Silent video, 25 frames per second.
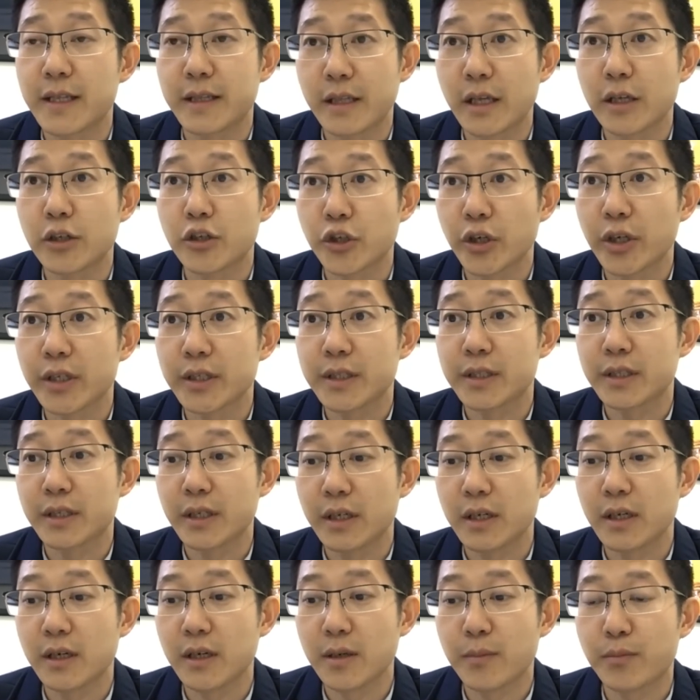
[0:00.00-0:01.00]
they just
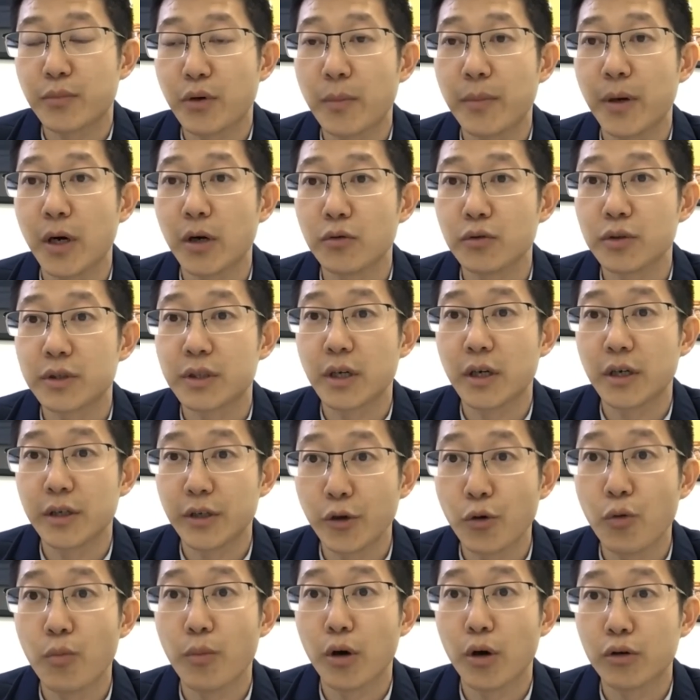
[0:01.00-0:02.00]
proposed a
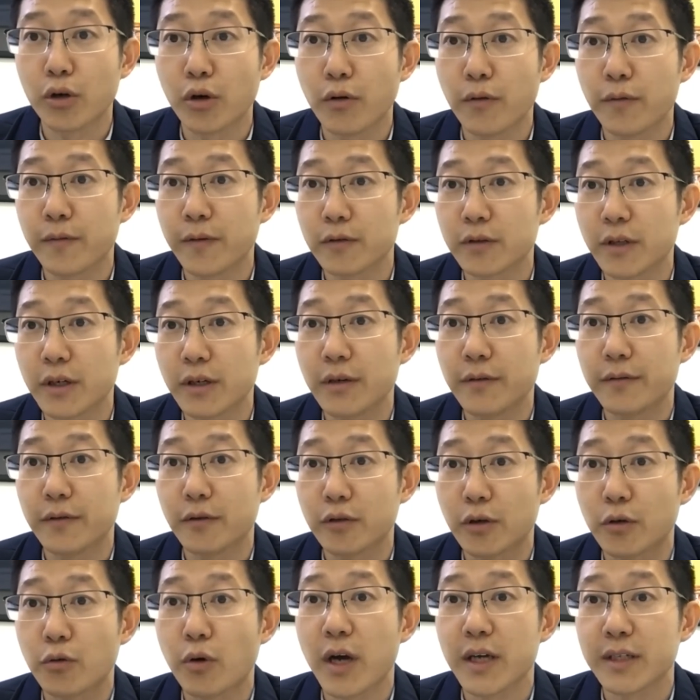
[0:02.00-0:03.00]
new model for
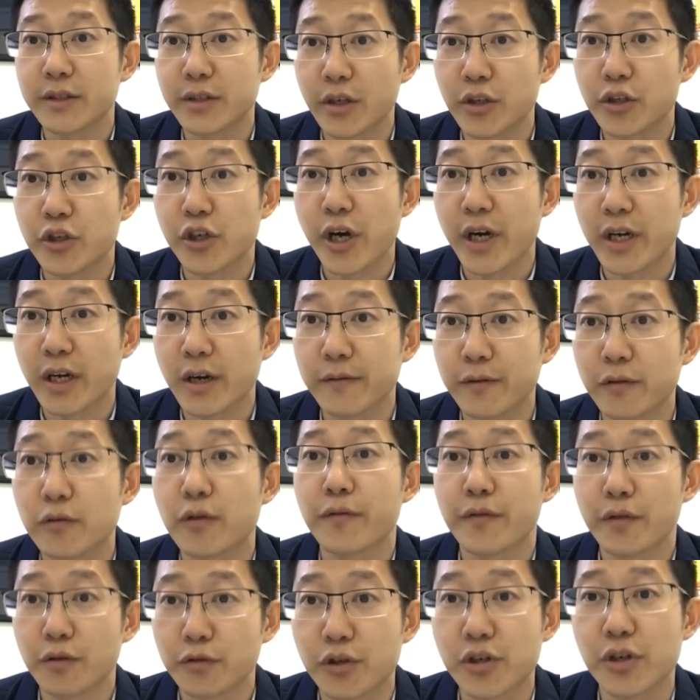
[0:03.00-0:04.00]
the rights in China for
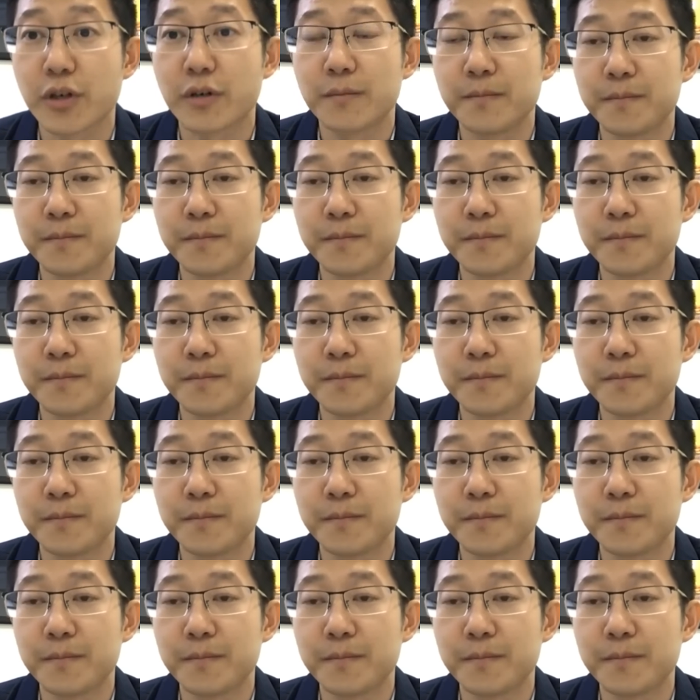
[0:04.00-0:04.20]
the future.